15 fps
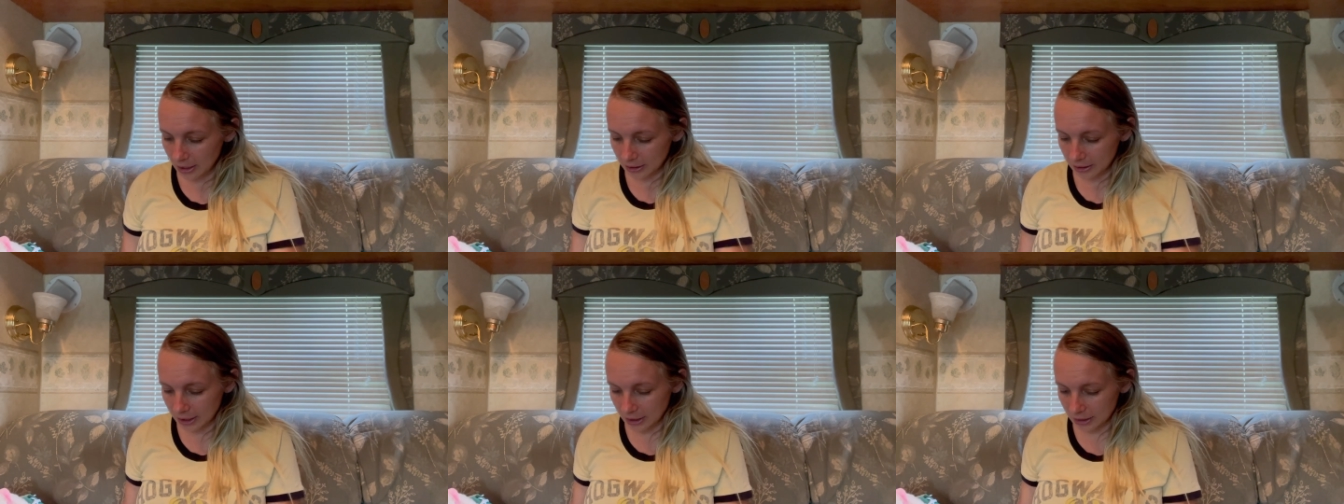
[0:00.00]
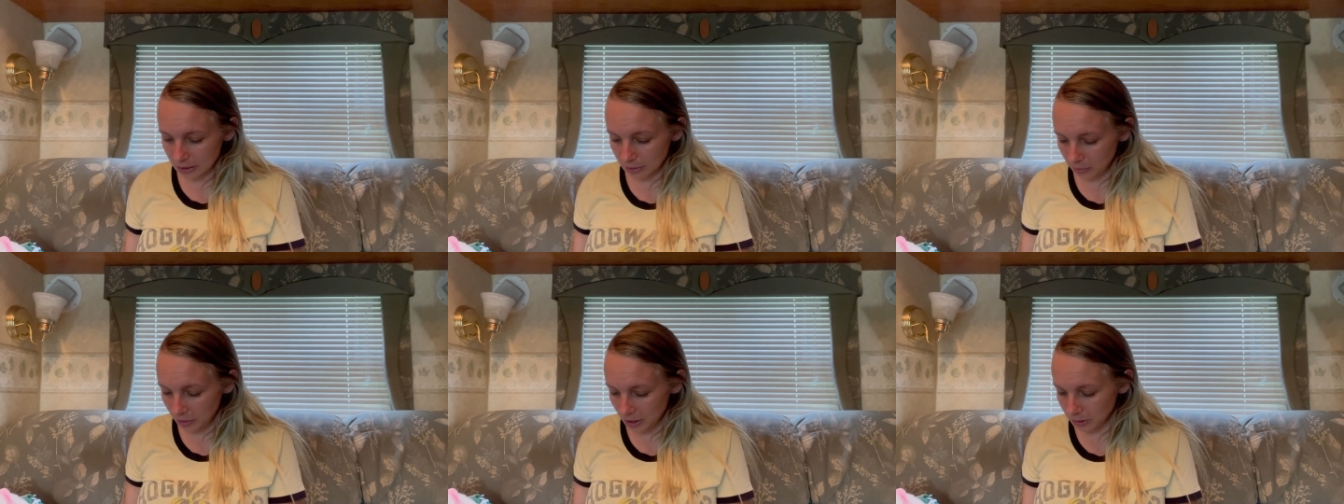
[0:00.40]
This
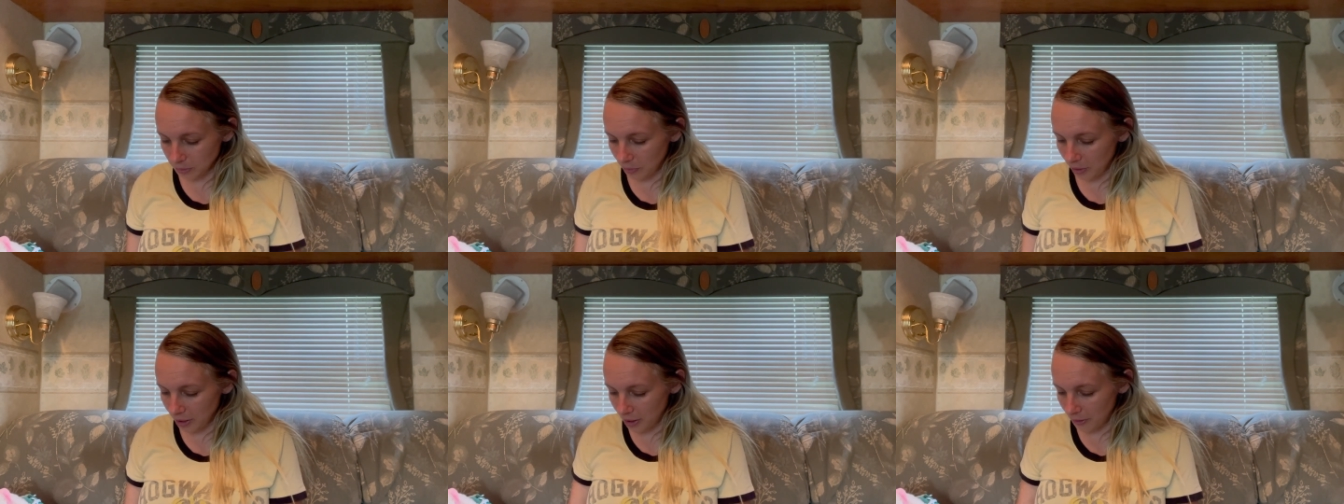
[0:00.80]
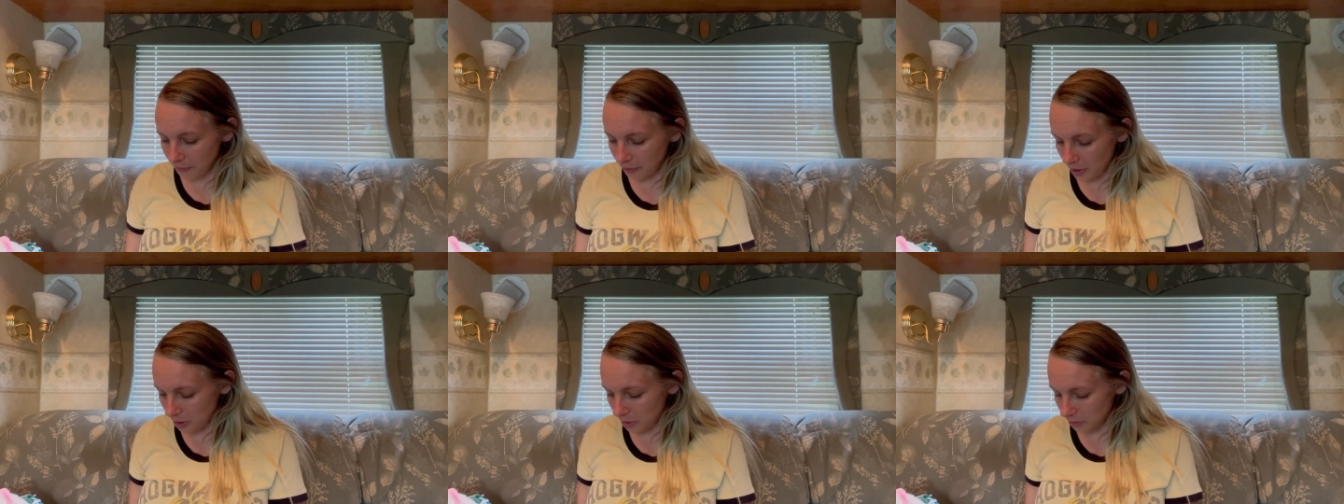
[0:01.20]
was one of
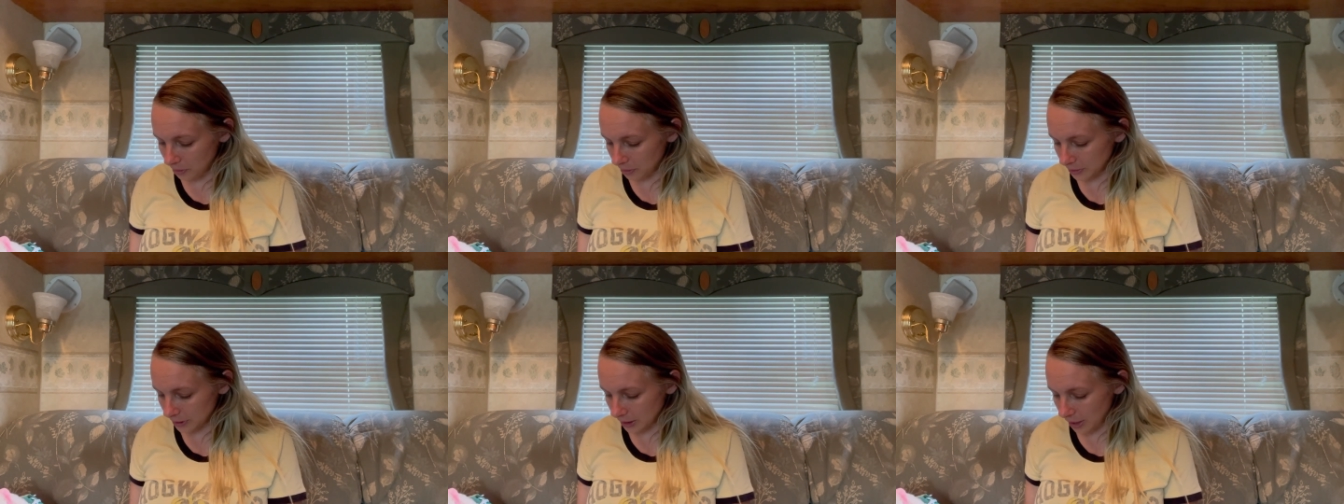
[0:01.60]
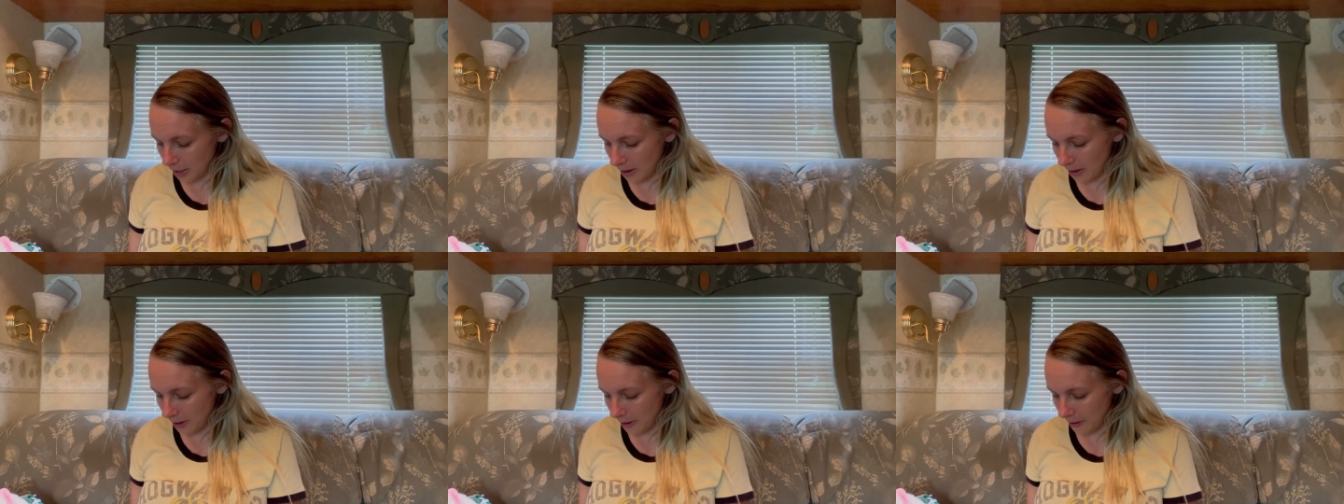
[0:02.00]
those,
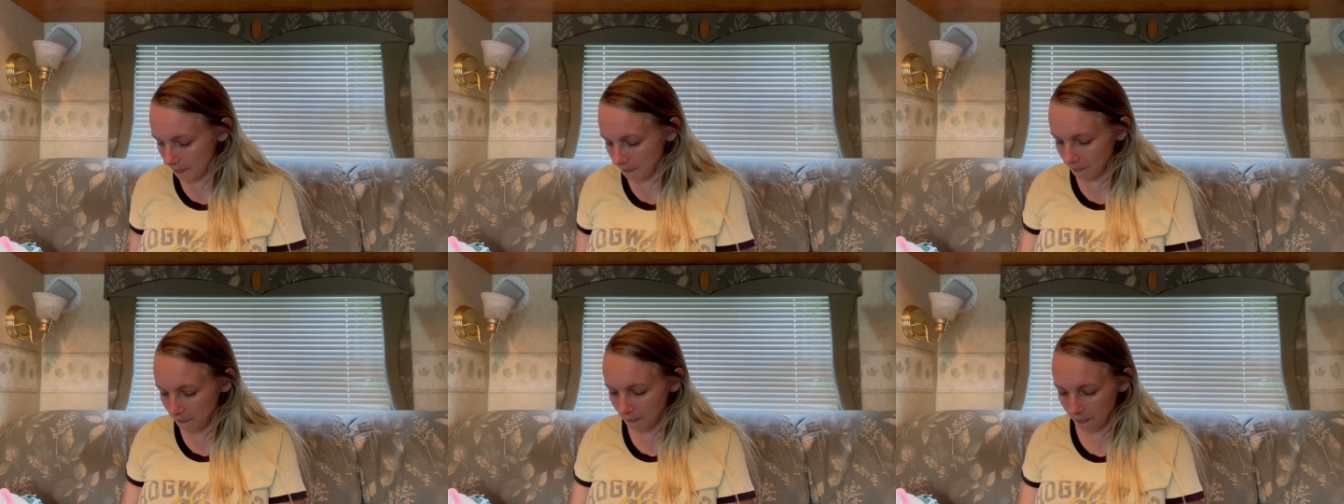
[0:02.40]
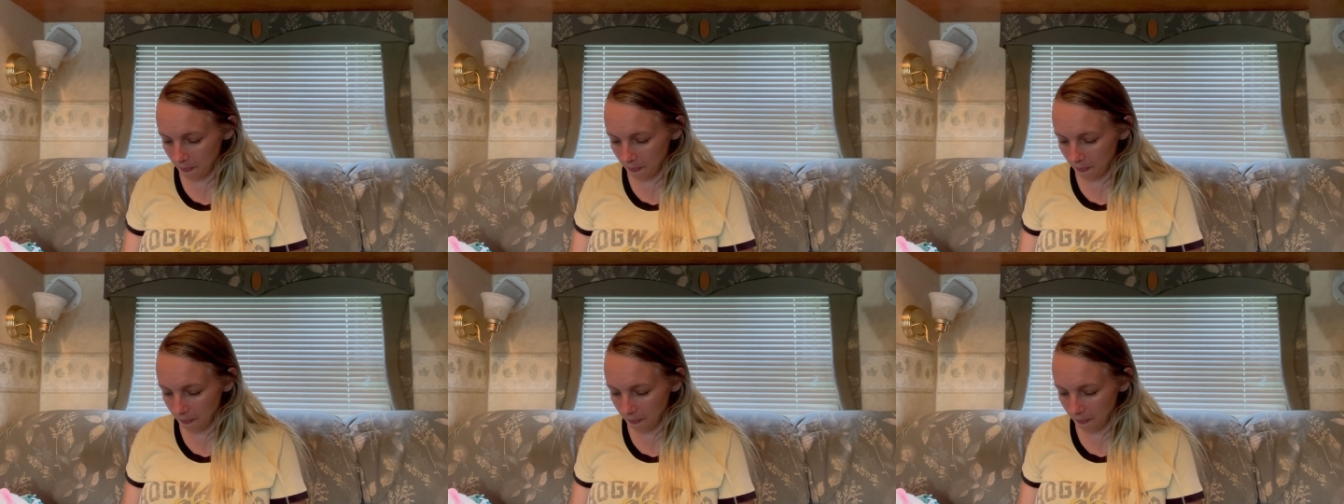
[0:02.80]
um,